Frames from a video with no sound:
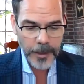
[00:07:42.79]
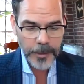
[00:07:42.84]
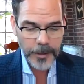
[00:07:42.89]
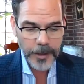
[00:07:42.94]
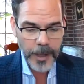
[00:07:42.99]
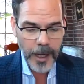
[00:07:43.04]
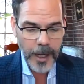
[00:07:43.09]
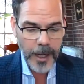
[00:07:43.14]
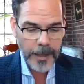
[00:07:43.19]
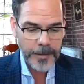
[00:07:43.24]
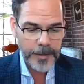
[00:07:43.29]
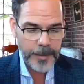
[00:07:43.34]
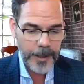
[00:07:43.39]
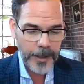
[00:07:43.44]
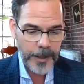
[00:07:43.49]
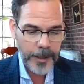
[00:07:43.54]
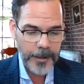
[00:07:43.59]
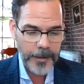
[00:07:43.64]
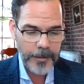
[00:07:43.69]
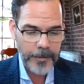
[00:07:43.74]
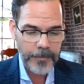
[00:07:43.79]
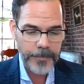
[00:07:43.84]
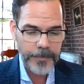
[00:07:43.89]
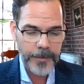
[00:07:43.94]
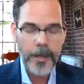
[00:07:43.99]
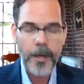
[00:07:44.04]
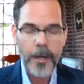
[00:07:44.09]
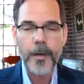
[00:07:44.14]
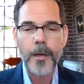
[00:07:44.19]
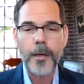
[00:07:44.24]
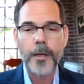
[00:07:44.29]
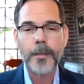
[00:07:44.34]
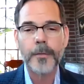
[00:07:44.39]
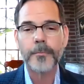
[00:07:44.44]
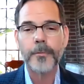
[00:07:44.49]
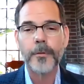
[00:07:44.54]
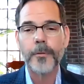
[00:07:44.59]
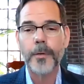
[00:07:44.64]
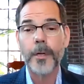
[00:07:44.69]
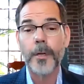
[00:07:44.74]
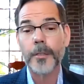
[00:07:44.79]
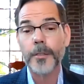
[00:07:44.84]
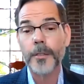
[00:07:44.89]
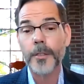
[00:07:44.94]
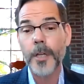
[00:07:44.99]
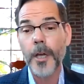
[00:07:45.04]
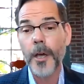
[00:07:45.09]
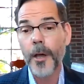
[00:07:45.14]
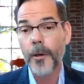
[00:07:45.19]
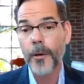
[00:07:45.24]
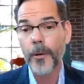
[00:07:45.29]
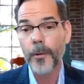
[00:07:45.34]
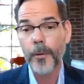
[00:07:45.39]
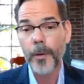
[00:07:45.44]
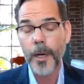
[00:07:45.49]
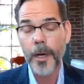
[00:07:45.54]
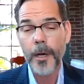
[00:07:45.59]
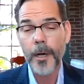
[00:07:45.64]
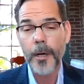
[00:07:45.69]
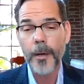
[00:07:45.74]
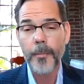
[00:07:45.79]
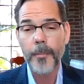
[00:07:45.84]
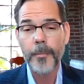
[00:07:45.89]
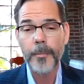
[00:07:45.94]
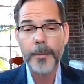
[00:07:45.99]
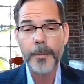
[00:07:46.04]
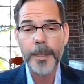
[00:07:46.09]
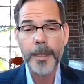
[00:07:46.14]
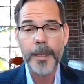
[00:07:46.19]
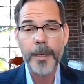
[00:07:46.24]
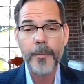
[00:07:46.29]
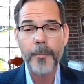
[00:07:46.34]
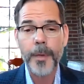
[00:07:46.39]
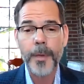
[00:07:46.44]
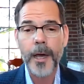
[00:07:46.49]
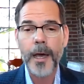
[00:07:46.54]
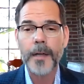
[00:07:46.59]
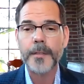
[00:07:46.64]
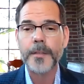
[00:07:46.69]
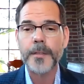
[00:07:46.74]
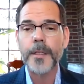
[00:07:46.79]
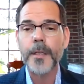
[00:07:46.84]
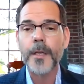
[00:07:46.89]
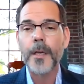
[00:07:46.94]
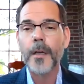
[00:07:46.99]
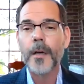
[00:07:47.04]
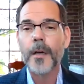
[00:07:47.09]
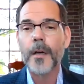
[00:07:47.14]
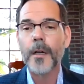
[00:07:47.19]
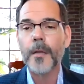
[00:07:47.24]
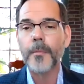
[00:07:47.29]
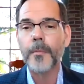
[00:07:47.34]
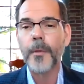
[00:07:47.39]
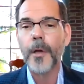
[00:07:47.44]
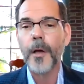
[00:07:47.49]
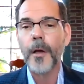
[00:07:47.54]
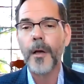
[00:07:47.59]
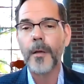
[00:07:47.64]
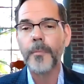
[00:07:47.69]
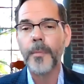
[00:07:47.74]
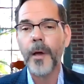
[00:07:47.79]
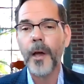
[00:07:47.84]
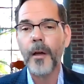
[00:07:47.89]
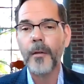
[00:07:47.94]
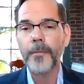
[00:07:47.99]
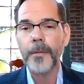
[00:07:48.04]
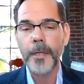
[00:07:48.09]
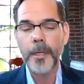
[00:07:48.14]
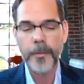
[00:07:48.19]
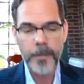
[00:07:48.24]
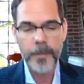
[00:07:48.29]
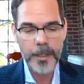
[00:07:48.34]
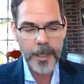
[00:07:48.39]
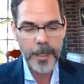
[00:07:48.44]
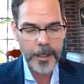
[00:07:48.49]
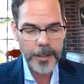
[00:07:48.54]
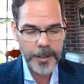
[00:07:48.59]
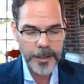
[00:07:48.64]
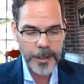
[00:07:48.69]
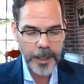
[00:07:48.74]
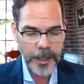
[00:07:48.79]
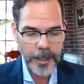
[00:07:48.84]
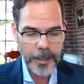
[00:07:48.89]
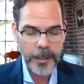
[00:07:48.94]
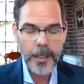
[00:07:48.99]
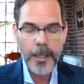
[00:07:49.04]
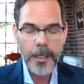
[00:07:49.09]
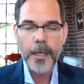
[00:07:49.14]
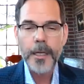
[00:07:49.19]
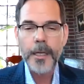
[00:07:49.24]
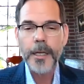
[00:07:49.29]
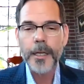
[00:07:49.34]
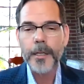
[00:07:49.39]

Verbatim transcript: lots of uh, uh, or no um, impact on, on poverty reduction,